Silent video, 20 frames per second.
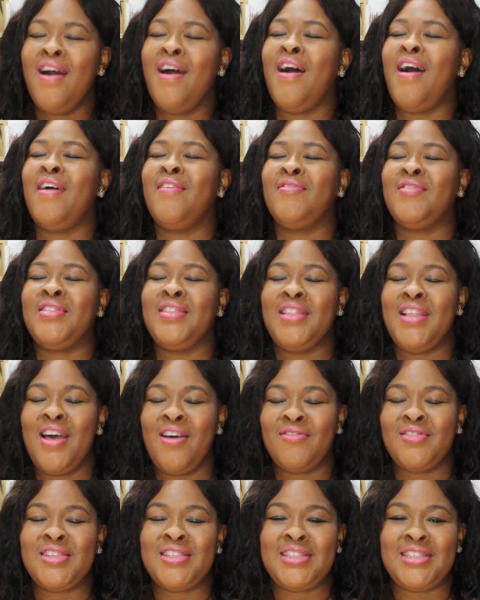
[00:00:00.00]
I'd
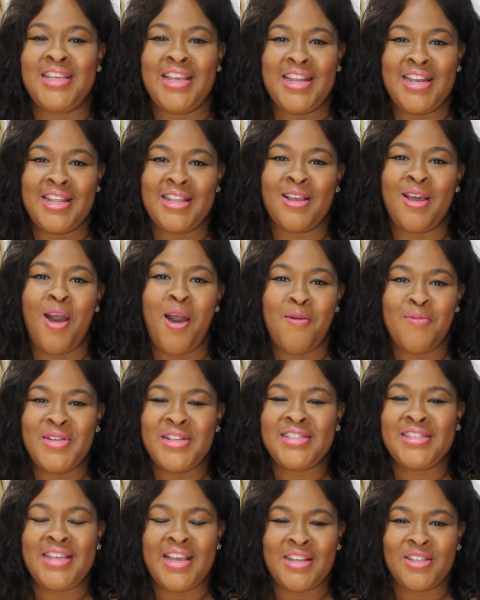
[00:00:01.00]
love to see it in the
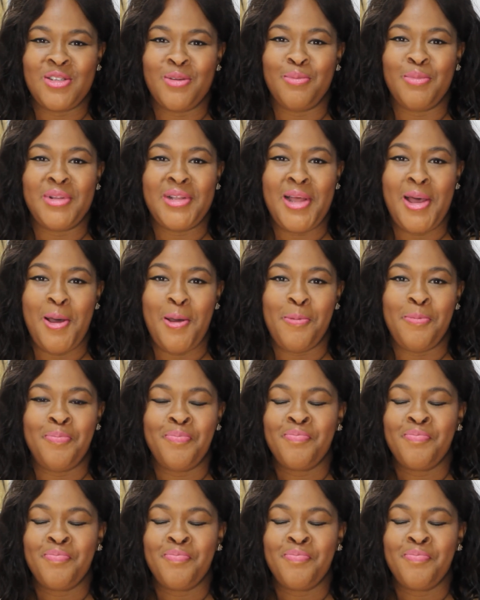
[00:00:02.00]
comment section below.